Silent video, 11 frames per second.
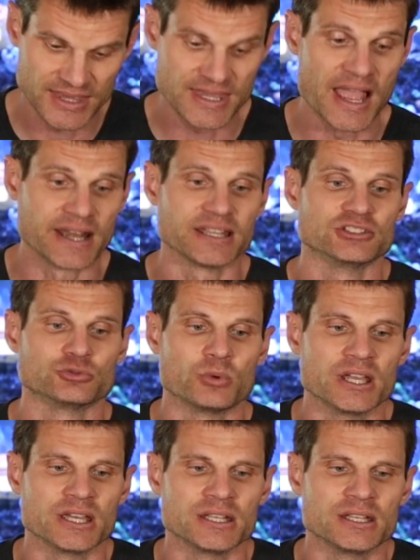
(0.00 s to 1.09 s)
That is
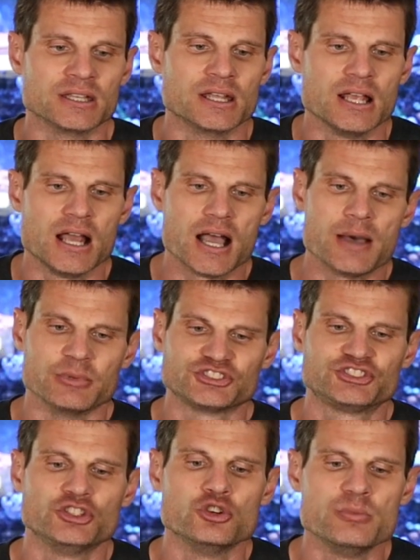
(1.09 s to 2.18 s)
when I'm
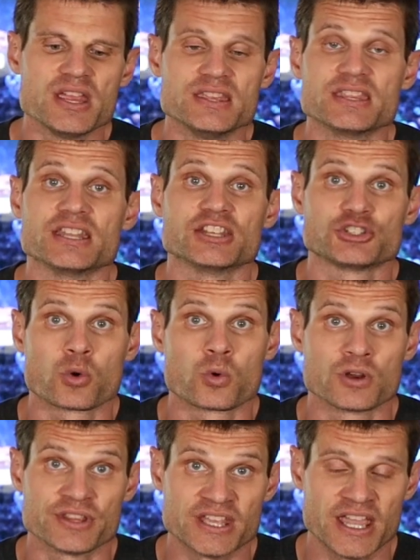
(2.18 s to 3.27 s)
assuming that it
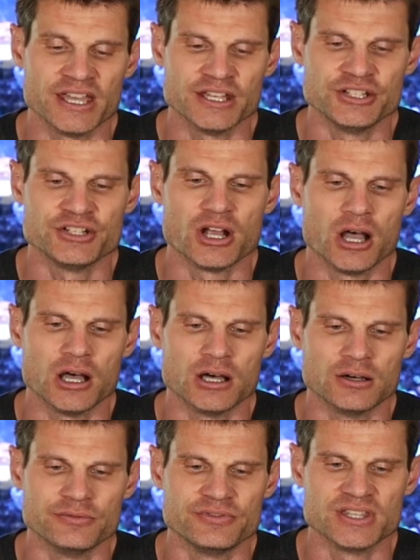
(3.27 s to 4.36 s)
tore the edge
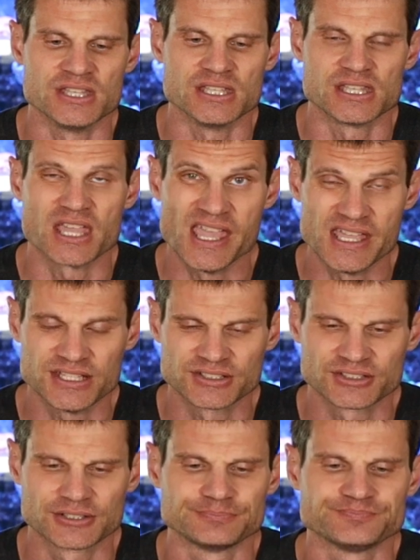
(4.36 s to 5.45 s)
of the
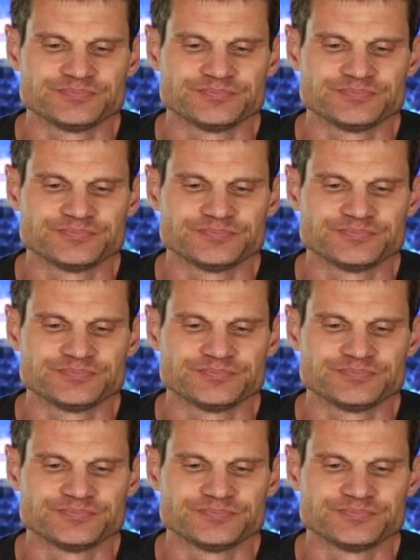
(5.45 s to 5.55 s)
case